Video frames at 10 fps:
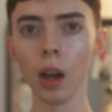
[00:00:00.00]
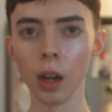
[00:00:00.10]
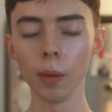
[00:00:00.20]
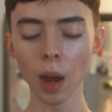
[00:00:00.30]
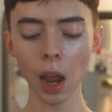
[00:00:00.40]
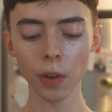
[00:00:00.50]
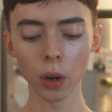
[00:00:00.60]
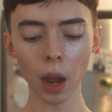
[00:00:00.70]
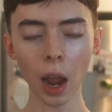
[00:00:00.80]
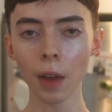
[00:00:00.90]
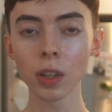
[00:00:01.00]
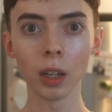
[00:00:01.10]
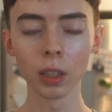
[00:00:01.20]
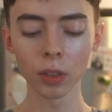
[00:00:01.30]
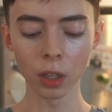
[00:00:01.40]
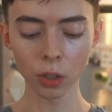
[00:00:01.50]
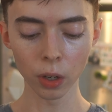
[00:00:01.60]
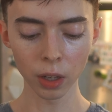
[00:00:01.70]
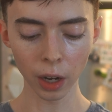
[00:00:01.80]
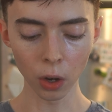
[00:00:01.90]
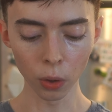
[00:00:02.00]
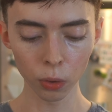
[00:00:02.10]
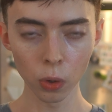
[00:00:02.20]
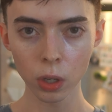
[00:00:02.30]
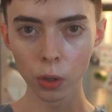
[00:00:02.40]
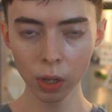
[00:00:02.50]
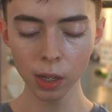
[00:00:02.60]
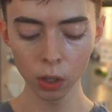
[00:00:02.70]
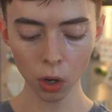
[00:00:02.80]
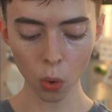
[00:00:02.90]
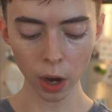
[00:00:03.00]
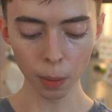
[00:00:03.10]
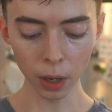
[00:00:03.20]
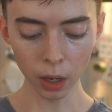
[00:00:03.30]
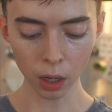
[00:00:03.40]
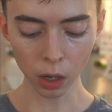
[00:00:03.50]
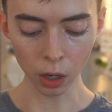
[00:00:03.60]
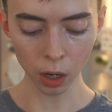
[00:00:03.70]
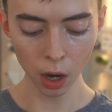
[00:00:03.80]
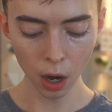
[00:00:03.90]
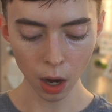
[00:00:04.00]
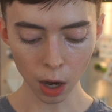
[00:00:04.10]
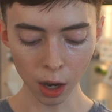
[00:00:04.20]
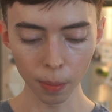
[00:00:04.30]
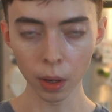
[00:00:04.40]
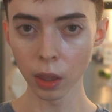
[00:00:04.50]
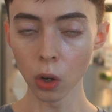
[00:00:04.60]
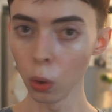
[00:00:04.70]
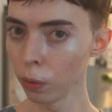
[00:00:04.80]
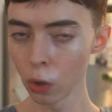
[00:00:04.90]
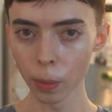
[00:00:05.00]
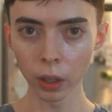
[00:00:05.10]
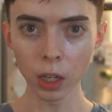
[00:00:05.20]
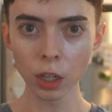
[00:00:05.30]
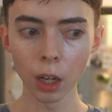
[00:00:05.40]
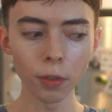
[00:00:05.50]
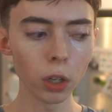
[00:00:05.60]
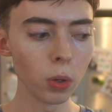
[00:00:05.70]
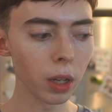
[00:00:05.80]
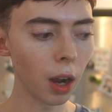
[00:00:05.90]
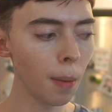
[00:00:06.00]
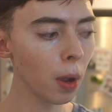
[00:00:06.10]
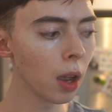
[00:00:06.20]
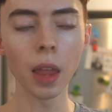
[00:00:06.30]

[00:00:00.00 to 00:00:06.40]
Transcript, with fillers: Um, I, have a, I have tons of sunscreen that I go through, so there's still quite a bit in here. Um, in the old formulation, I'll have to use it up.